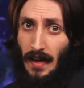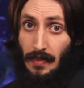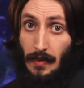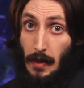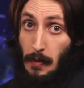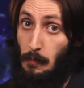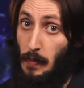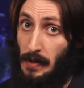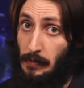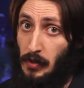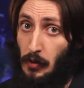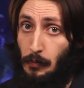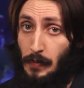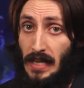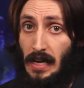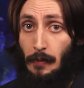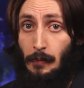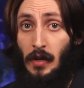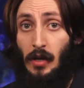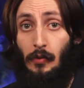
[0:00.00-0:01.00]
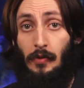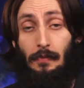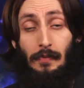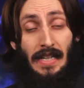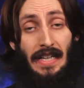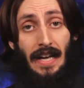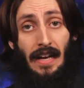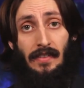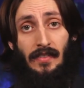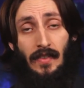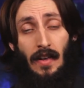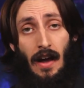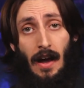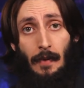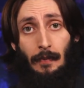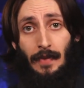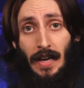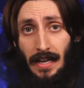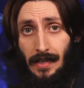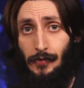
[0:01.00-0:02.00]
and then maybe you'll be up here with me next
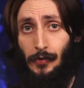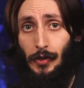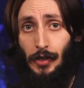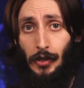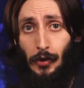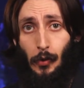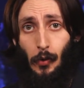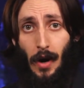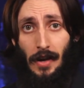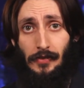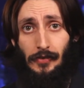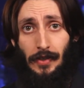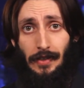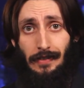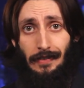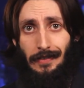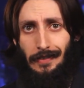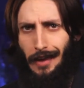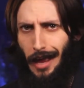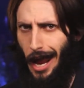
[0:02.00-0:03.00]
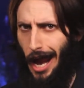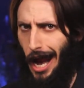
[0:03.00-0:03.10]
time answering your questions.